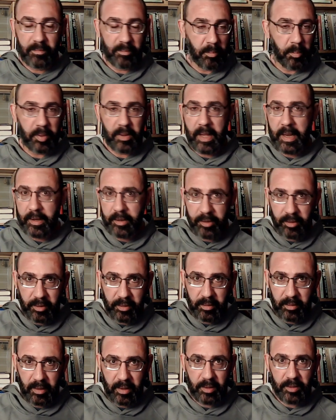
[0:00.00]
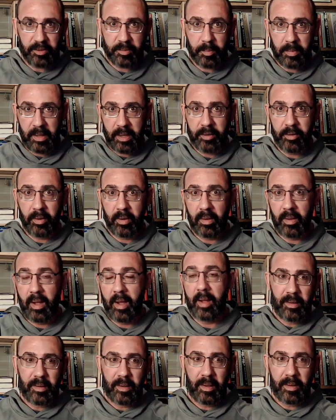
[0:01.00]
Blender, I use Blender a
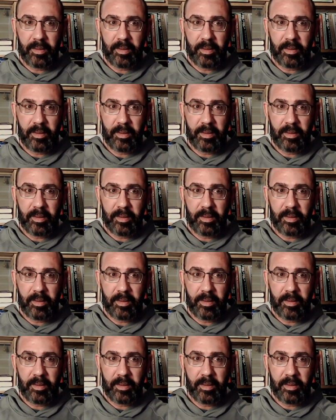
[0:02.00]
lot.